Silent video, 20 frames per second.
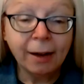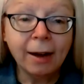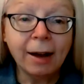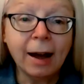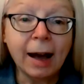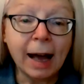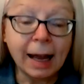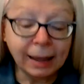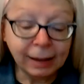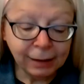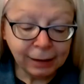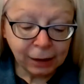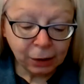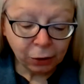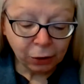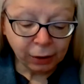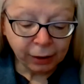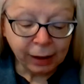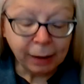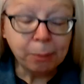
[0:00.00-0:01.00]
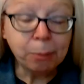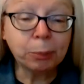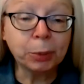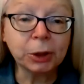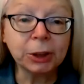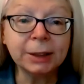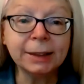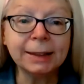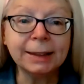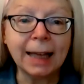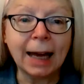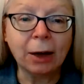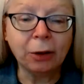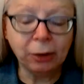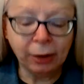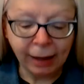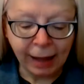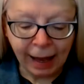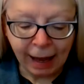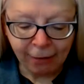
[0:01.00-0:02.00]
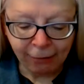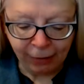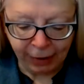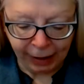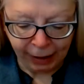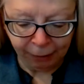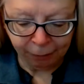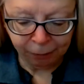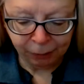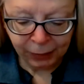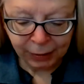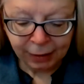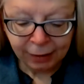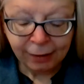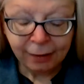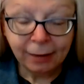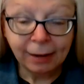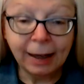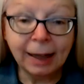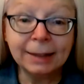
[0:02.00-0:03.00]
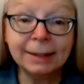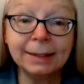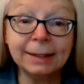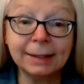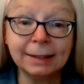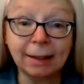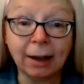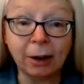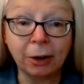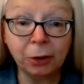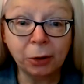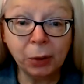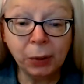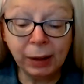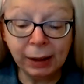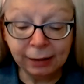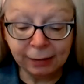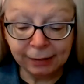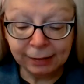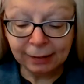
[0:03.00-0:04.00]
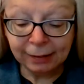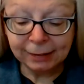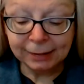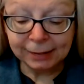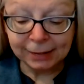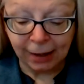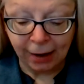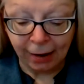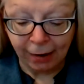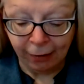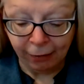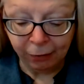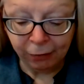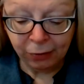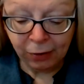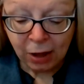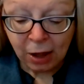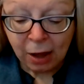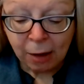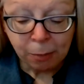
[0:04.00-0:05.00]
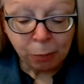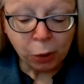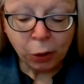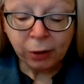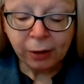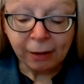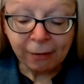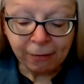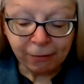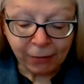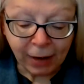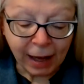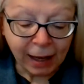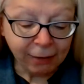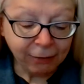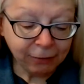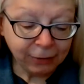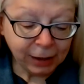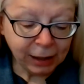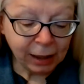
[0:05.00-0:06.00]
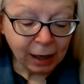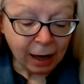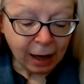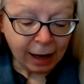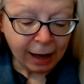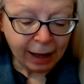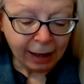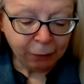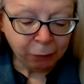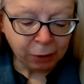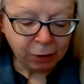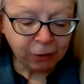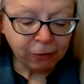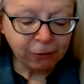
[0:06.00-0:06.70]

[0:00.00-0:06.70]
I nearly burst out laughing. A sorrowing little dove, more than 5 feet high, with